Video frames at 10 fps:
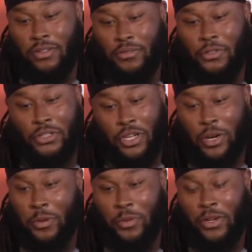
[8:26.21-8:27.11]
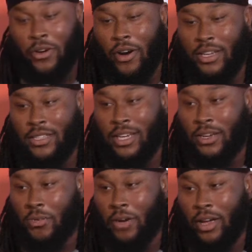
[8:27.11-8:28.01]
for sure it would be crazy
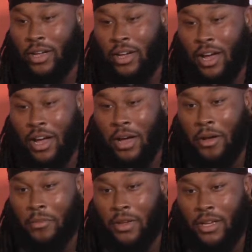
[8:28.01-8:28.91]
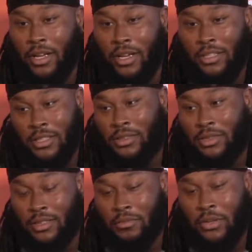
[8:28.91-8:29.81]
anyway. Um,
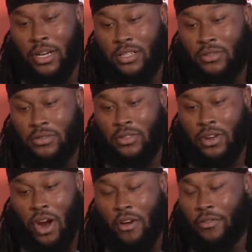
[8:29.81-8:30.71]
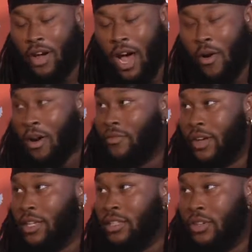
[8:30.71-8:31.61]
just because of you know how, how our
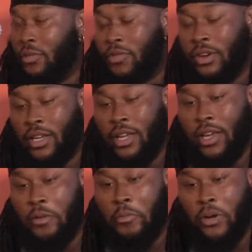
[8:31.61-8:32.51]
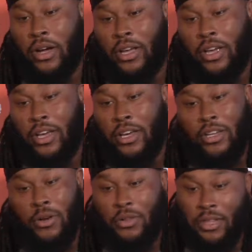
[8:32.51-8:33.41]
fans show up for any game, but you
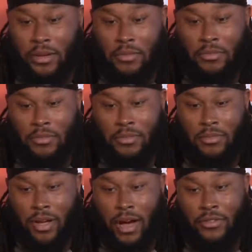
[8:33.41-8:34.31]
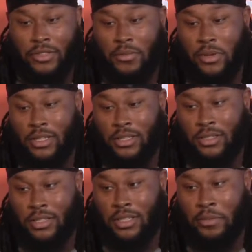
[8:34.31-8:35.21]
know with them obviously beating
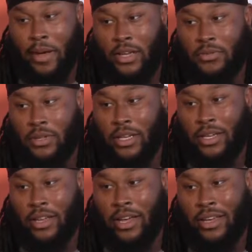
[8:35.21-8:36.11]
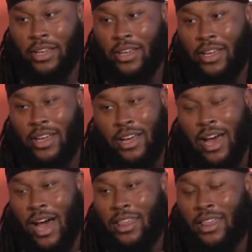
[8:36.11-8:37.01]
Tennessee this past weekend, like
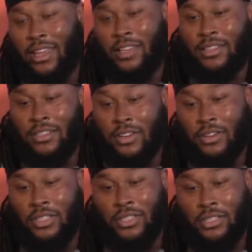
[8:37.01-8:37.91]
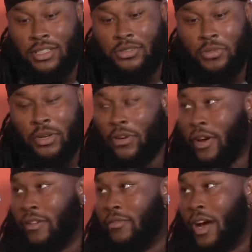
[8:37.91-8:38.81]
I think you know this this would be a
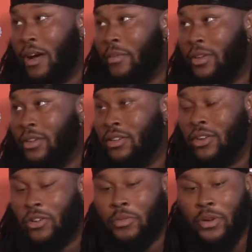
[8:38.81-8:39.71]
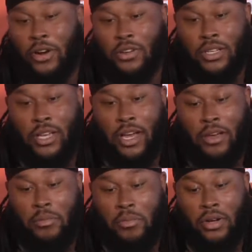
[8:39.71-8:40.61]
great environment. You know it'll be an early
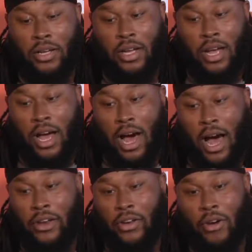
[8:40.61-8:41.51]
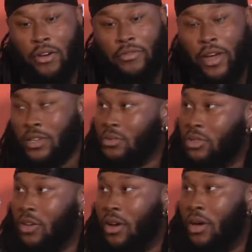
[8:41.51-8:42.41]
game, but I know our fans will
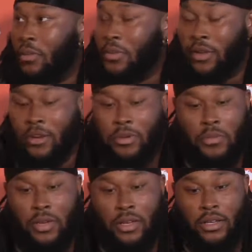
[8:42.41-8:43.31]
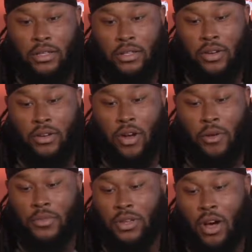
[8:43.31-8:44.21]
show up and it'll be a, you know
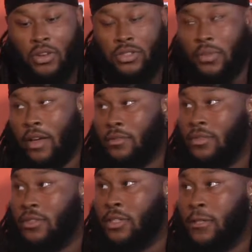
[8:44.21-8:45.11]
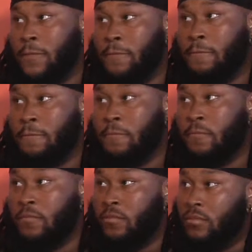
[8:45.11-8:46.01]
an awesome atmosphere. You mentioned
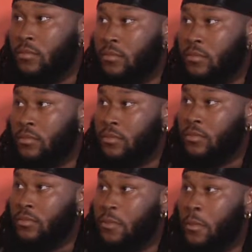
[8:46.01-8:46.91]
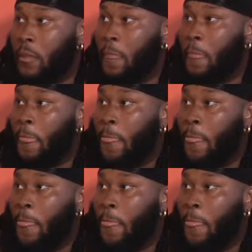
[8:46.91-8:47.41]
Tennessee, but also you know